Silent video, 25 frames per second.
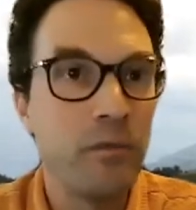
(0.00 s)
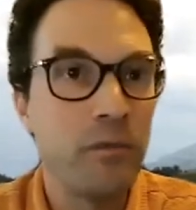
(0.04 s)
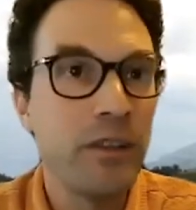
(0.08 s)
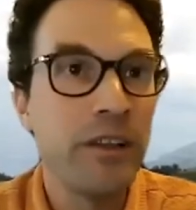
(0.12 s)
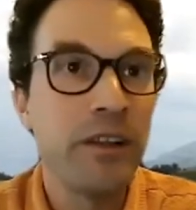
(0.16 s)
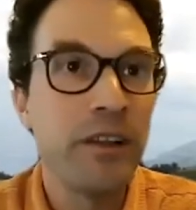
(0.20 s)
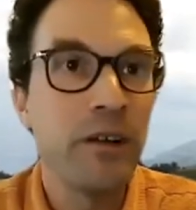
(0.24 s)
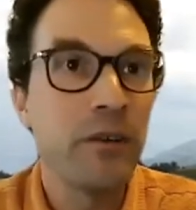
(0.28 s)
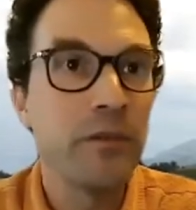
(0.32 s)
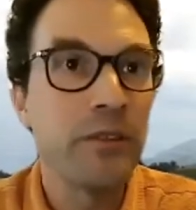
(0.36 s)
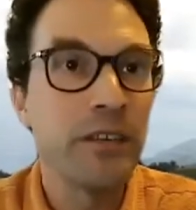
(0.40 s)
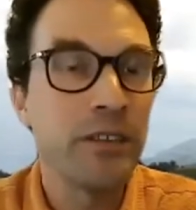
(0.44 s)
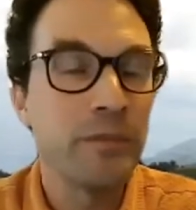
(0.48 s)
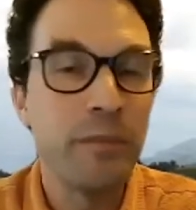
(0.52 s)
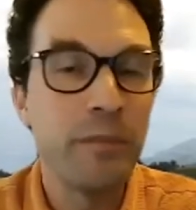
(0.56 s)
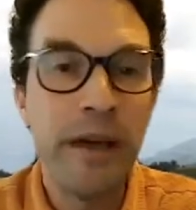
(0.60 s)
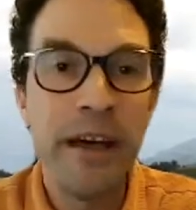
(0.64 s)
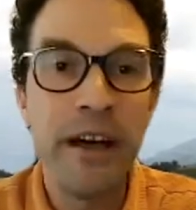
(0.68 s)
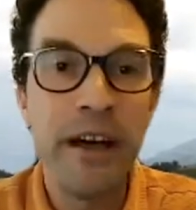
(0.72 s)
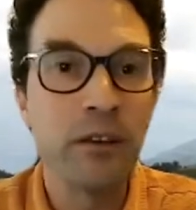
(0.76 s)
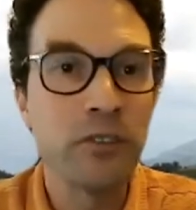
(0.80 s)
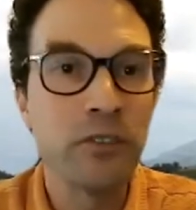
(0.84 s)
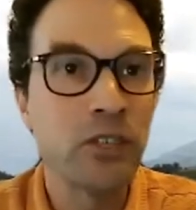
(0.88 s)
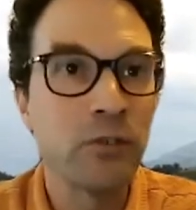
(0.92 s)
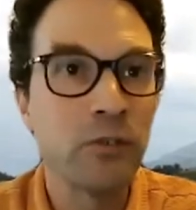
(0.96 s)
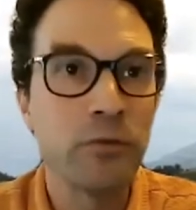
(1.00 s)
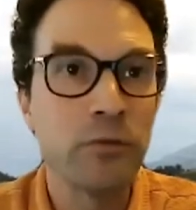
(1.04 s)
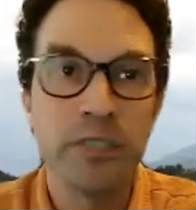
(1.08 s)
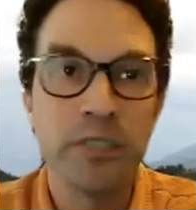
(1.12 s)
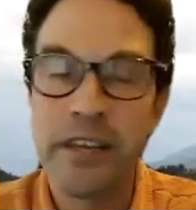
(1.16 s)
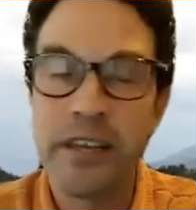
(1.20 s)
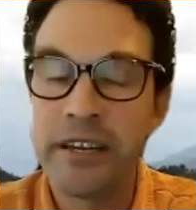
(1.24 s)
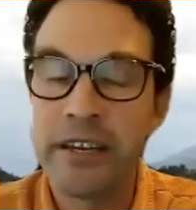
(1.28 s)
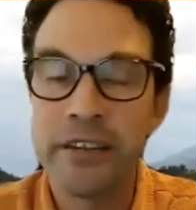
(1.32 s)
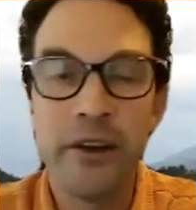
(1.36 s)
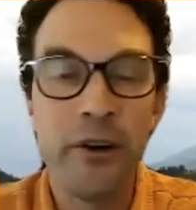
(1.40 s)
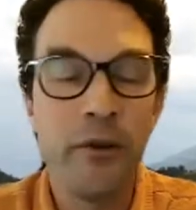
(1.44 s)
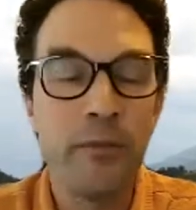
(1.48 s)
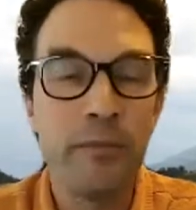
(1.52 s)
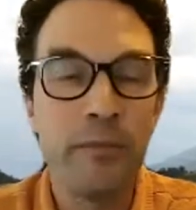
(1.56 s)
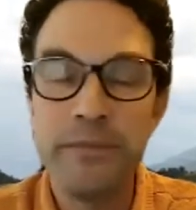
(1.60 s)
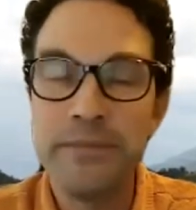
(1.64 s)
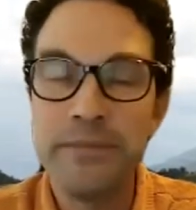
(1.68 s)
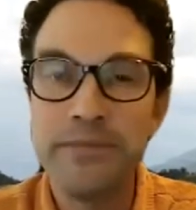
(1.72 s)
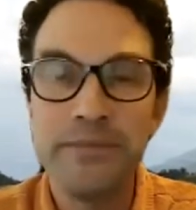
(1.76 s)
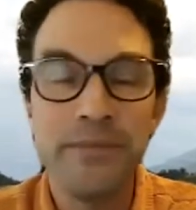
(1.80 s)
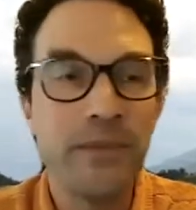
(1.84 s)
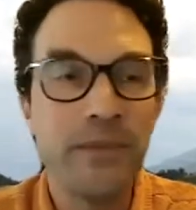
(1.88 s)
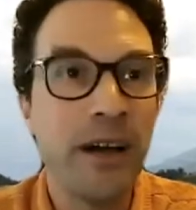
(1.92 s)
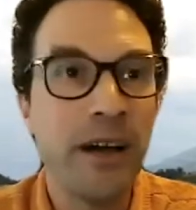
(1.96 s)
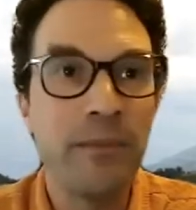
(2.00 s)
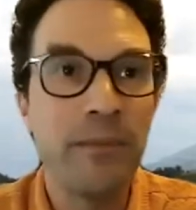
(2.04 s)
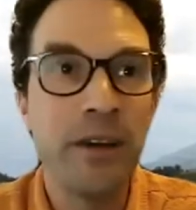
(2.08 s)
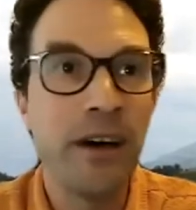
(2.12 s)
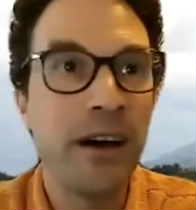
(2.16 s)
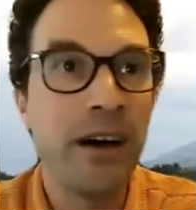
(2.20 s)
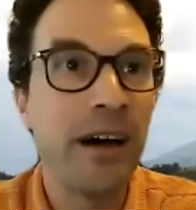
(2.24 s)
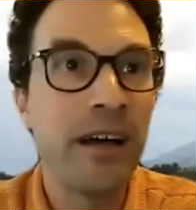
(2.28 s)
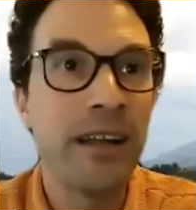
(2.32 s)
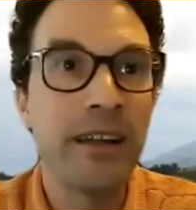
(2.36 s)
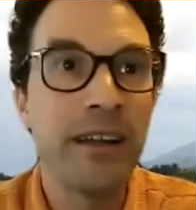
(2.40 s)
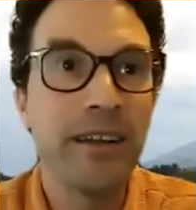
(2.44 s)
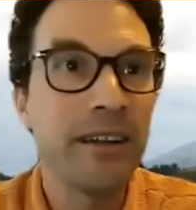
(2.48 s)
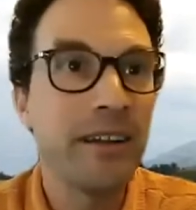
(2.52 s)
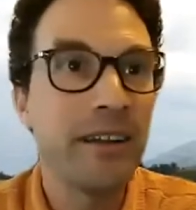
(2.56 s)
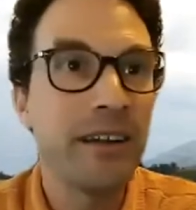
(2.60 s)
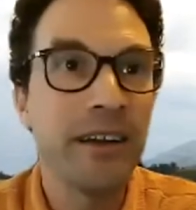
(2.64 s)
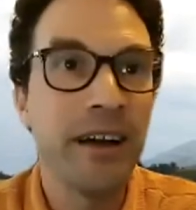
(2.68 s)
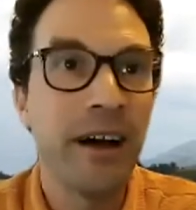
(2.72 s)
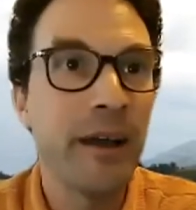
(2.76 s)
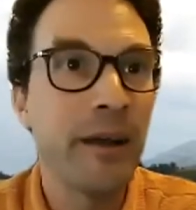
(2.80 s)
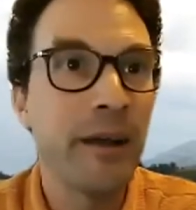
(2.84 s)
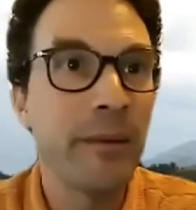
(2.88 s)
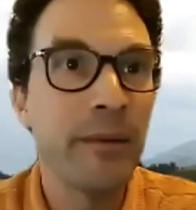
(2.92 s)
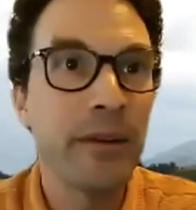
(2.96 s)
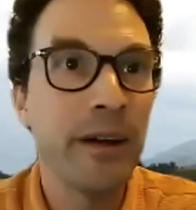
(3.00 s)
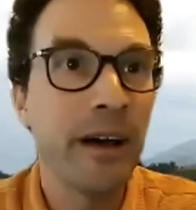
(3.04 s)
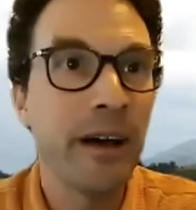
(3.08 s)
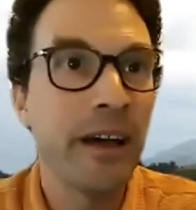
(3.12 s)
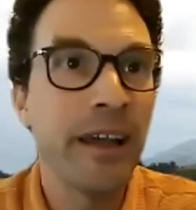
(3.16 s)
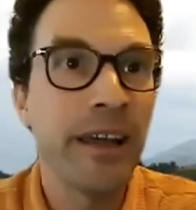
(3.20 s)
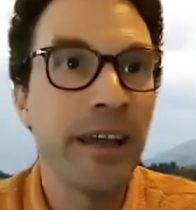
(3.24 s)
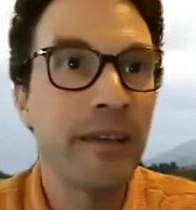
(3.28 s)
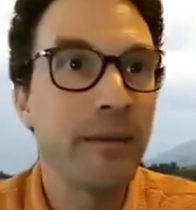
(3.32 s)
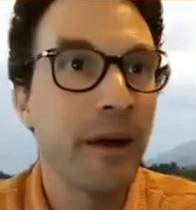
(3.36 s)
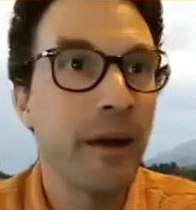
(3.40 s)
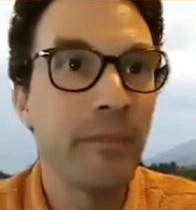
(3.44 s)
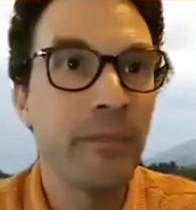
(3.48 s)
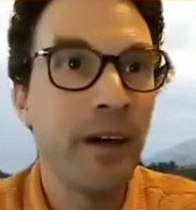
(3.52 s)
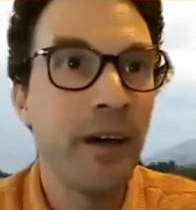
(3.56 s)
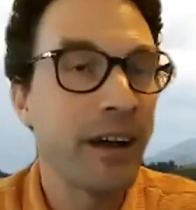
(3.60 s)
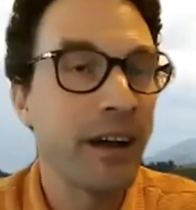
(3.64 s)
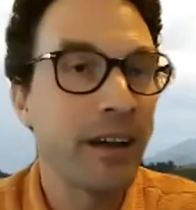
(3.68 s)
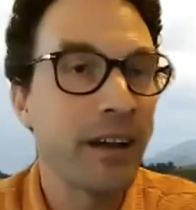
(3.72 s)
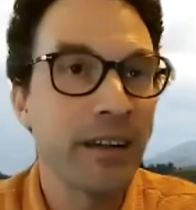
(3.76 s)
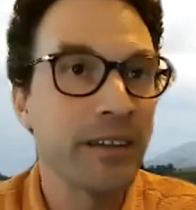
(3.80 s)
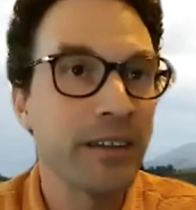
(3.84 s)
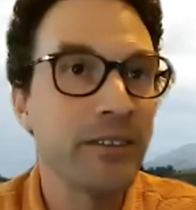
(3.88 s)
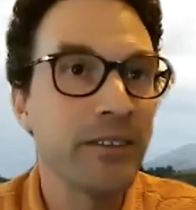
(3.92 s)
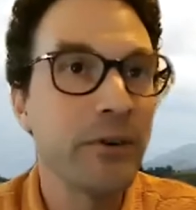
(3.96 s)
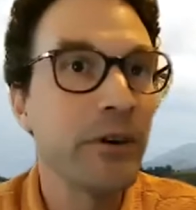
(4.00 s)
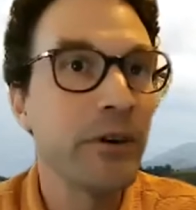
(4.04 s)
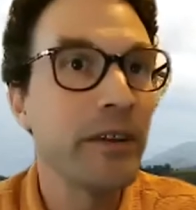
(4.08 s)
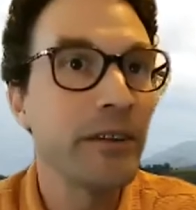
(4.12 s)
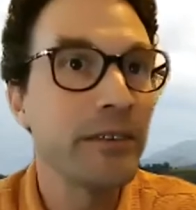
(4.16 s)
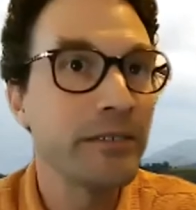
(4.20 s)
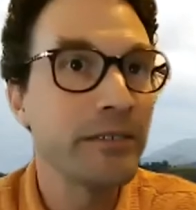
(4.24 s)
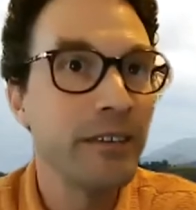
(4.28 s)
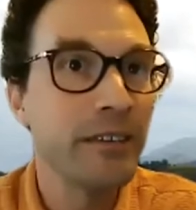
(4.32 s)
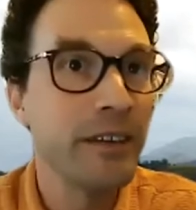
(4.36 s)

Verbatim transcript: you know this male just was like nope i'm not I, I I'm not going to do it.